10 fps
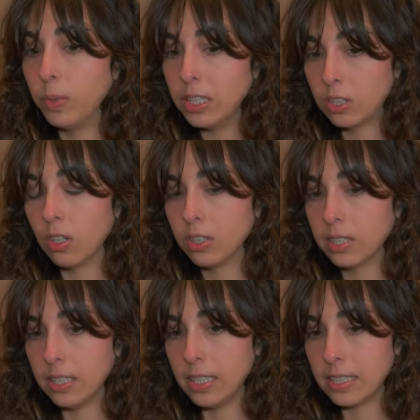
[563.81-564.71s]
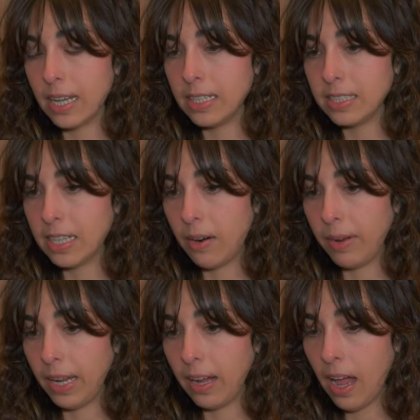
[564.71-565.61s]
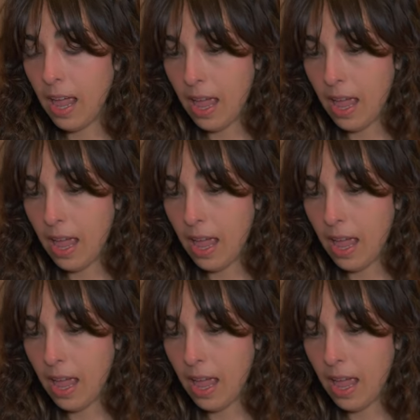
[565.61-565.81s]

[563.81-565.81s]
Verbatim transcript: resources and sharing